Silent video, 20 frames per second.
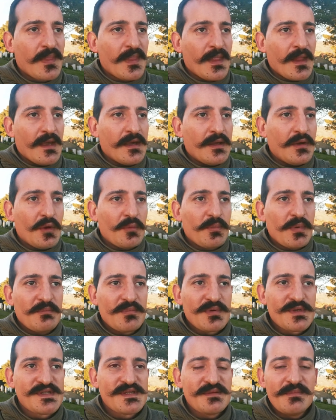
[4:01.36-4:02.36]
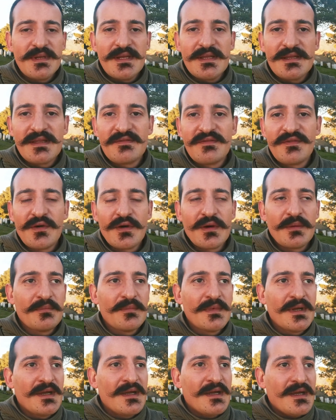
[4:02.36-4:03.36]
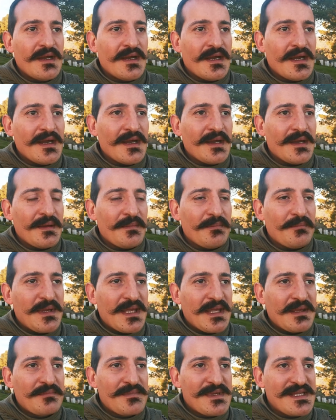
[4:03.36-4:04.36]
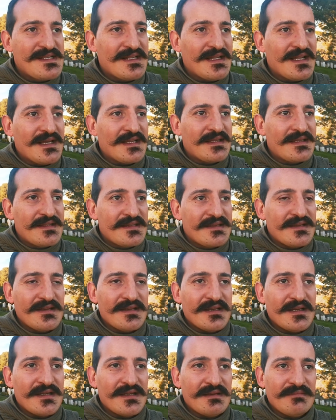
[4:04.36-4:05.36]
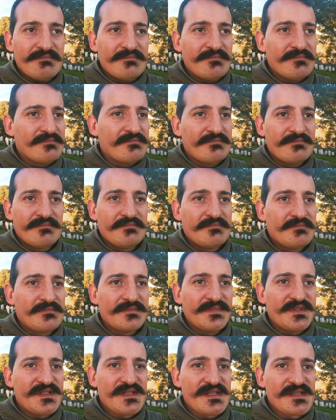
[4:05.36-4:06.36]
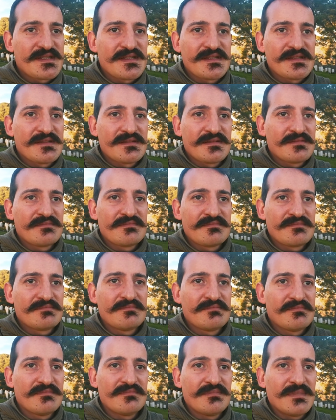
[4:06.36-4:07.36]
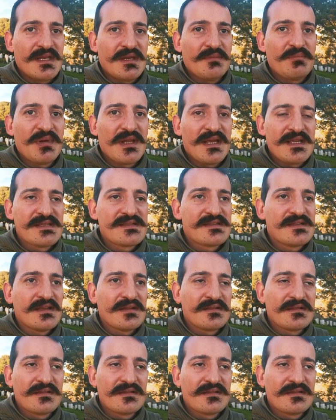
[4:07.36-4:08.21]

open possibility for being misled, just in a place that